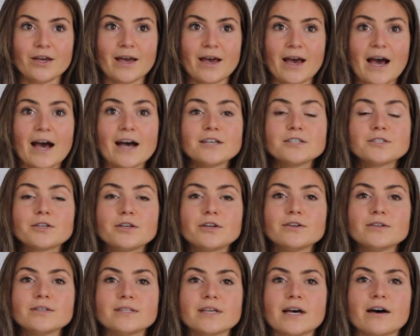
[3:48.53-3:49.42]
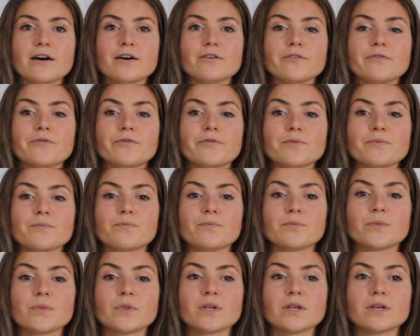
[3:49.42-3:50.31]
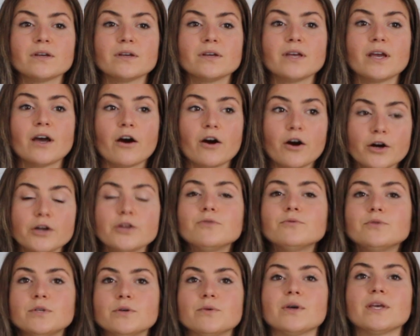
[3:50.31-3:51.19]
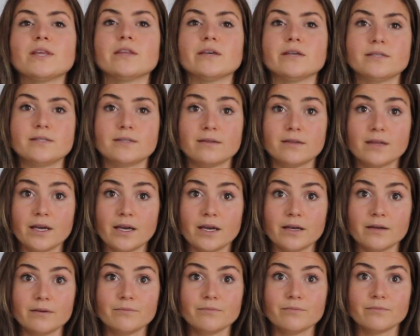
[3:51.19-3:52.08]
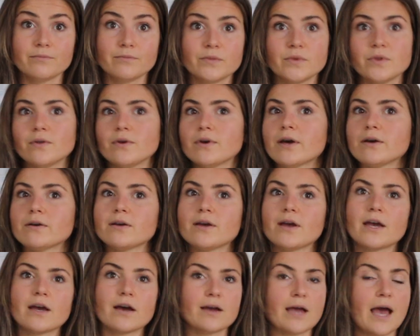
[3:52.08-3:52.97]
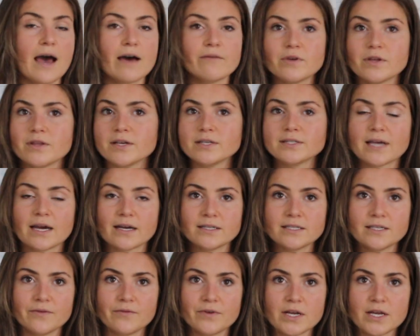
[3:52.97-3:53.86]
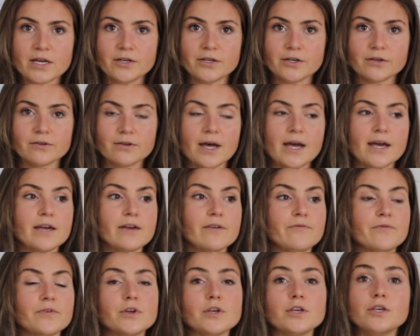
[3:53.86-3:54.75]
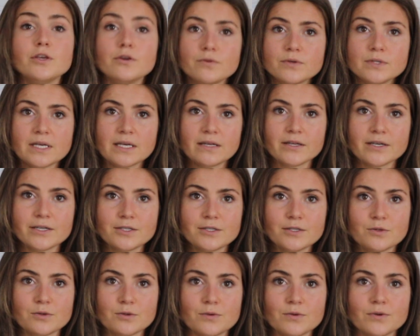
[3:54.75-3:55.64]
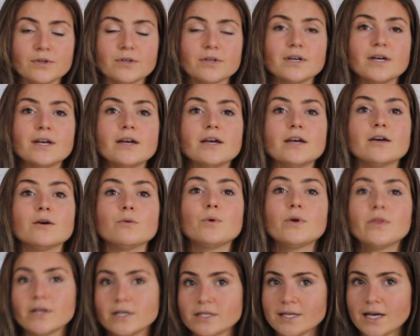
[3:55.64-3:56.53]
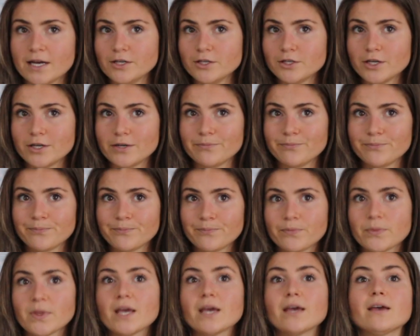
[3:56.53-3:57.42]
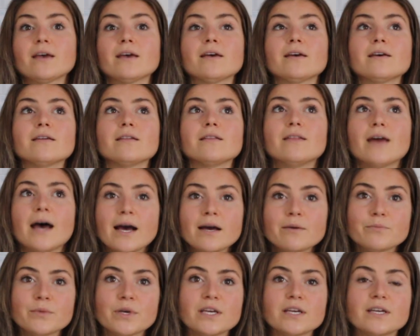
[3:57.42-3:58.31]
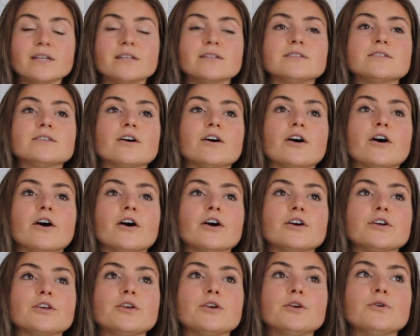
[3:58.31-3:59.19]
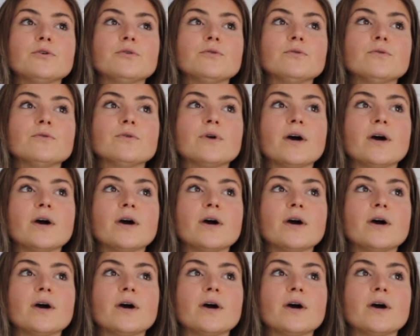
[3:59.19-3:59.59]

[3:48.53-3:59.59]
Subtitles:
ask yourself, are you doing this thing, having this activity in your life, using this tool with intention? That means, are you